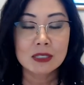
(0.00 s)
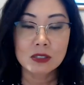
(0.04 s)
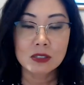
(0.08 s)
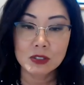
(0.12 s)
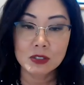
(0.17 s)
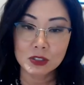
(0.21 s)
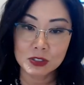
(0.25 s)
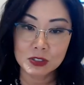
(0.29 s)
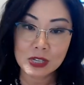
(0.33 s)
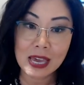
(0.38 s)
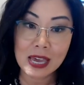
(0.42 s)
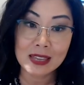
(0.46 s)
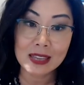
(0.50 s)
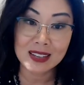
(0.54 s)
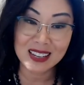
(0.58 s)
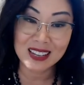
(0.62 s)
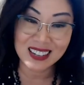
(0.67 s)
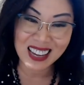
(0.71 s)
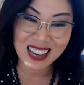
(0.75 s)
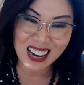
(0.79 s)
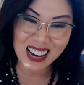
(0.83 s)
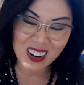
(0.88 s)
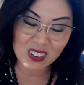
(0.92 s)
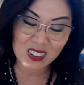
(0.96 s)
Those and
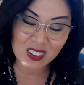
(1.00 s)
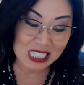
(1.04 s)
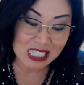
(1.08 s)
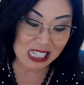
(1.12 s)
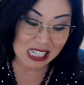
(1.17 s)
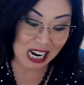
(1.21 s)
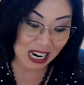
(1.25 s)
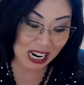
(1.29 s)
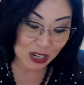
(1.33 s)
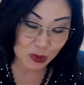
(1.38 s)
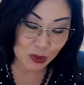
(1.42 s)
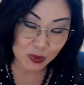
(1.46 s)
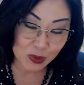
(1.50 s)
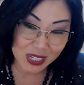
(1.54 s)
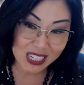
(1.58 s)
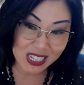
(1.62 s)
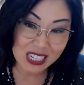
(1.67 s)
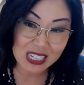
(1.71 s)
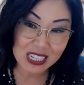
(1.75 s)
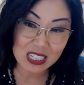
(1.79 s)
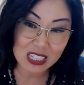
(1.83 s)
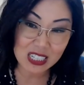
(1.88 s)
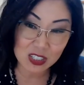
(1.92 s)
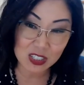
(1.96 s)
then now diarrhea
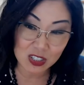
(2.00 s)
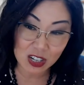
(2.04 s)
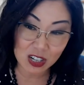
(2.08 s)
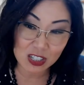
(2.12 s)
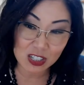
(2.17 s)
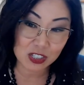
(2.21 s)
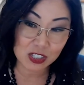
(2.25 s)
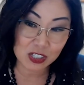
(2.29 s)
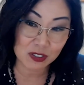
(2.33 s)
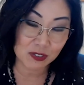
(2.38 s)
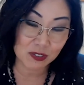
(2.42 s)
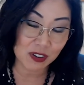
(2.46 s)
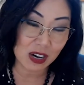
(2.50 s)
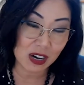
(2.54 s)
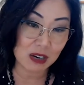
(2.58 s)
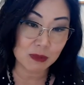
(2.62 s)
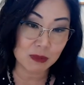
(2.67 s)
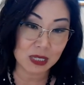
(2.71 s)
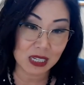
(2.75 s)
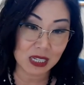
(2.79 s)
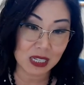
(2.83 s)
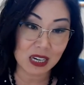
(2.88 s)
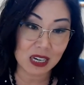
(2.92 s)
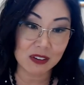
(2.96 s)
and nausea
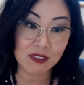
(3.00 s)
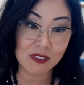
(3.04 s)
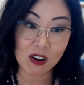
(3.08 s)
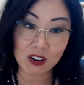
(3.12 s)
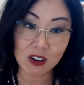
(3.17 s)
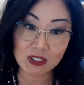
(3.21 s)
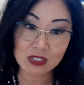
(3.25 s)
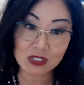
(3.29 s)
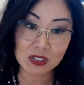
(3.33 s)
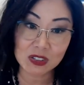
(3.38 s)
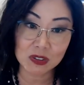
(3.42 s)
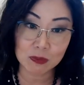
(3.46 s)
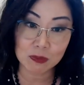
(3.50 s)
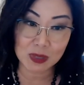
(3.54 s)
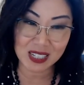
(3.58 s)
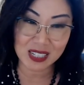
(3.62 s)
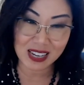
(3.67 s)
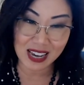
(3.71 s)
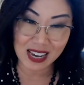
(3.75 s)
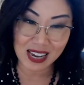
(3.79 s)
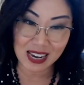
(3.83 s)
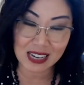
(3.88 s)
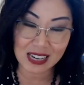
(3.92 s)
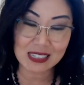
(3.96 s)
vomiting have also
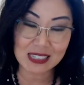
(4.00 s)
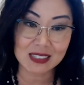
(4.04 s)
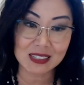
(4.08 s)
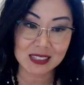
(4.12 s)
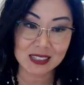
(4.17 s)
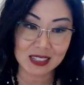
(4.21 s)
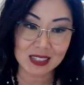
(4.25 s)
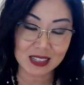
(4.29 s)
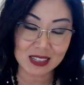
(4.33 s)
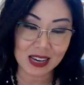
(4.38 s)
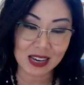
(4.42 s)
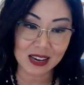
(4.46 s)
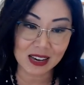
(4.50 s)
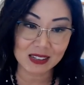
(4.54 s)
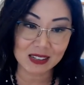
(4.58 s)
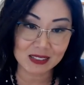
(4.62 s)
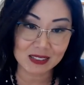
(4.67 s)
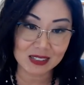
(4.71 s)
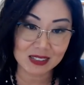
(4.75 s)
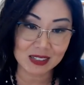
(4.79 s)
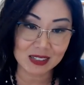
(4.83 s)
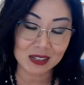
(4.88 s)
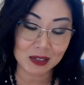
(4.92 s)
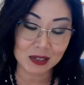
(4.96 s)
been added to that
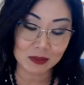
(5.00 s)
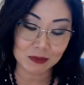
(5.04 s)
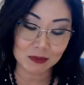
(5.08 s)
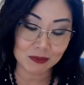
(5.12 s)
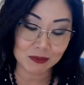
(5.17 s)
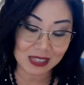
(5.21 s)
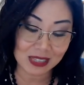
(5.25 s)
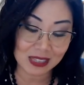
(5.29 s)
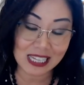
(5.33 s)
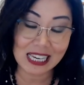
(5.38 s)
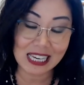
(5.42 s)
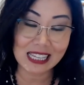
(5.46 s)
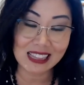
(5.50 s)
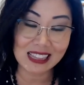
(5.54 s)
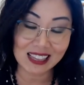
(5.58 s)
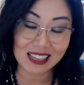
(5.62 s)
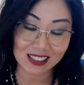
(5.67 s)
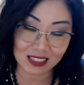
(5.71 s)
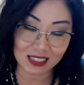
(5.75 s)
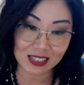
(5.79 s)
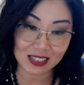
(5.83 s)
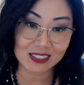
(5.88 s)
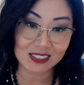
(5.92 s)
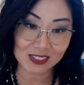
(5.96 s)
um, lengthy
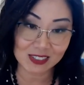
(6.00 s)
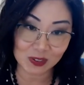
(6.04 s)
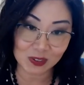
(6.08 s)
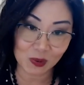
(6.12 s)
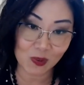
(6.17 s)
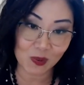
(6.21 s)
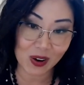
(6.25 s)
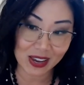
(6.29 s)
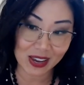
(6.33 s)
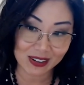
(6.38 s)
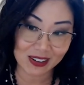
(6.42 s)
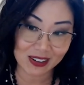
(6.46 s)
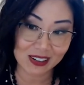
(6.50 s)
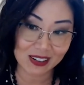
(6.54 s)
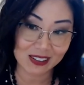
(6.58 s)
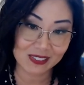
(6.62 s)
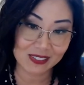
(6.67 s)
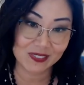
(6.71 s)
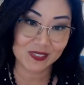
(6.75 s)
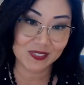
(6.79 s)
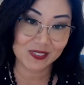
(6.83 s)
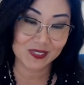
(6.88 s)
list already.